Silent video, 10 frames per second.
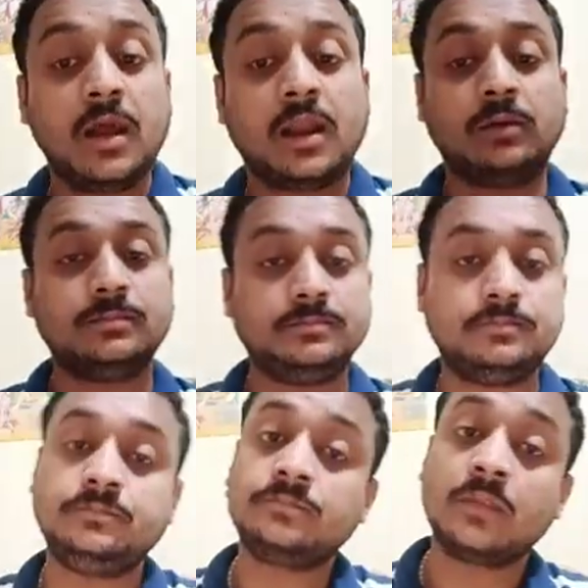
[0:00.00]
Now,
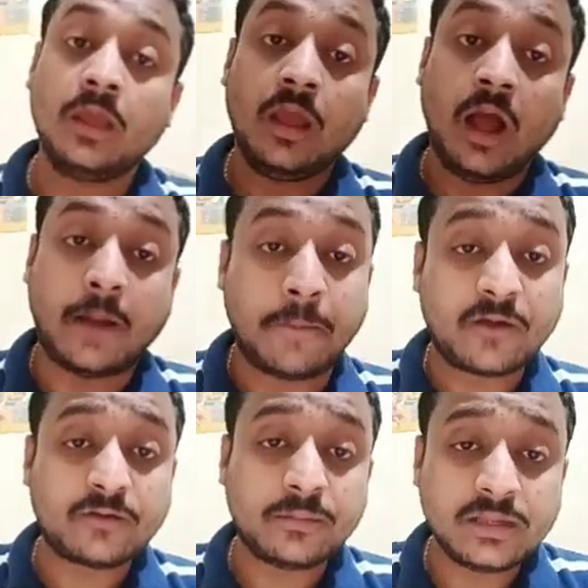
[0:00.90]

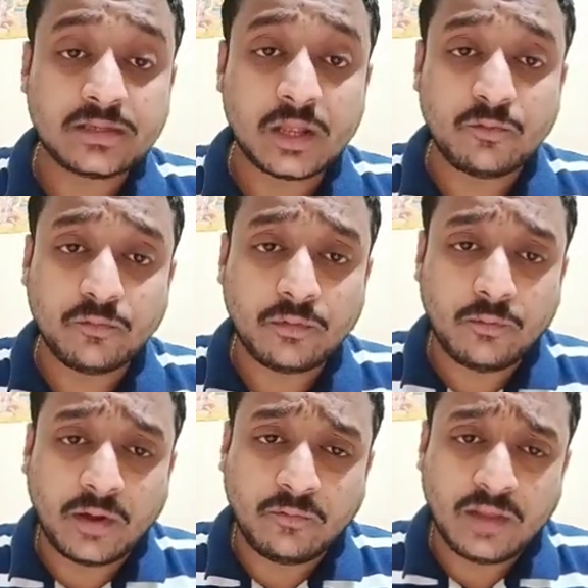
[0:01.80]
apart from this, then
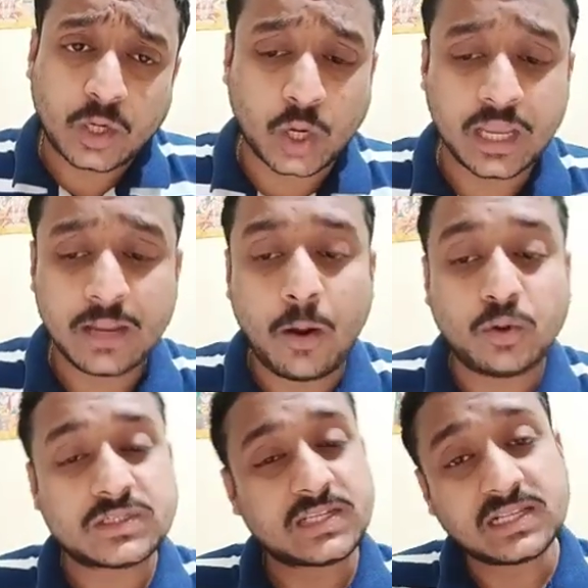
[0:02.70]
when we are talking
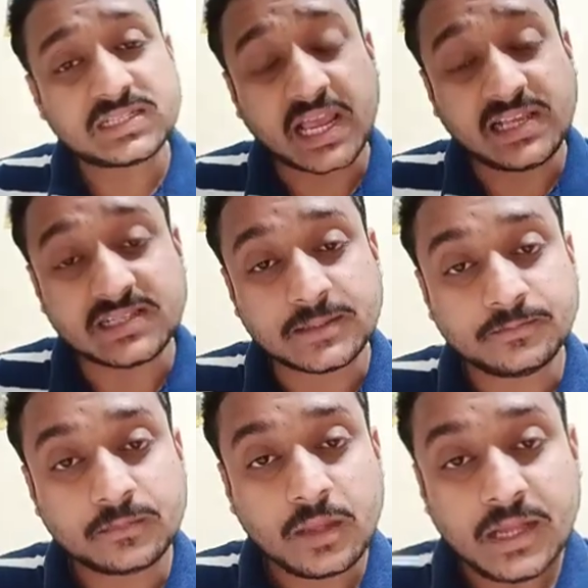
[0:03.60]
about cell size,
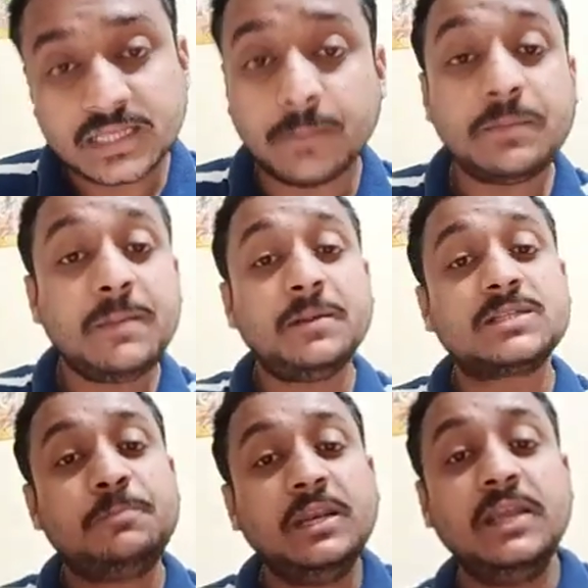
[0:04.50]
some people
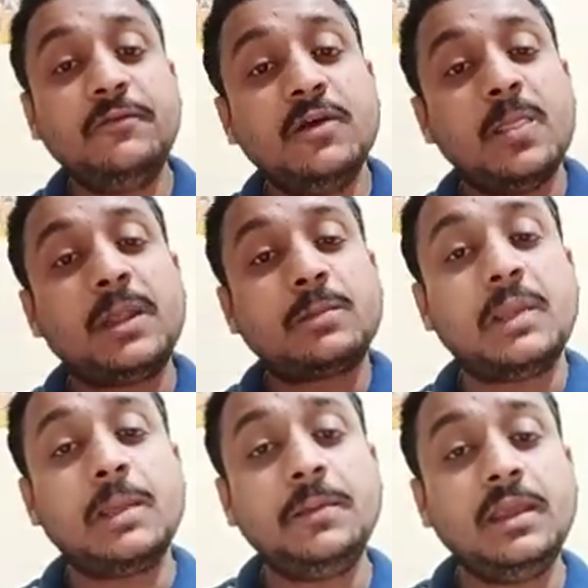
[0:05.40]
believe that
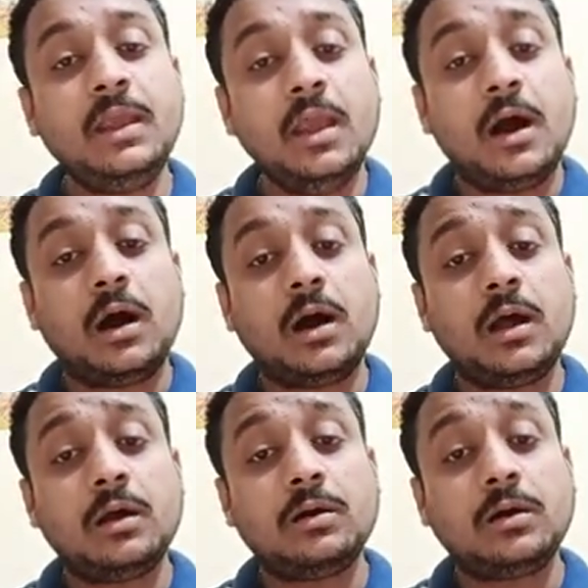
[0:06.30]
maybe,
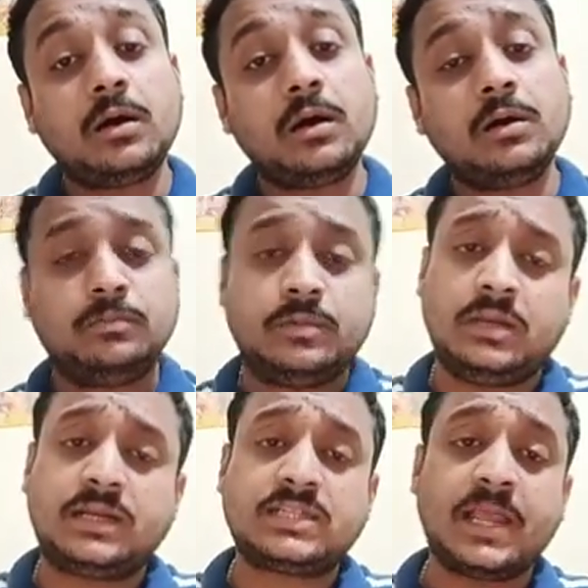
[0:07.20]

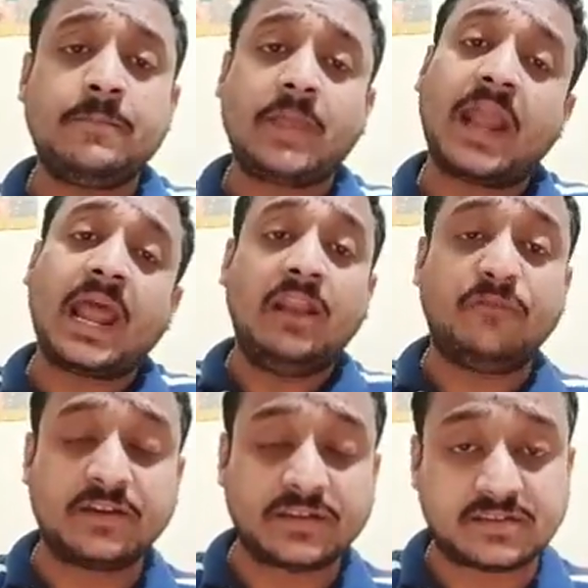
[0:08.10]
let's say an
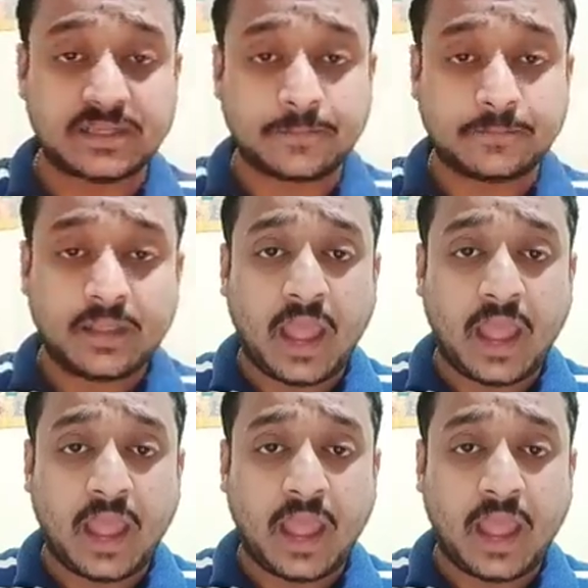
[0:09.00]
elephant is there.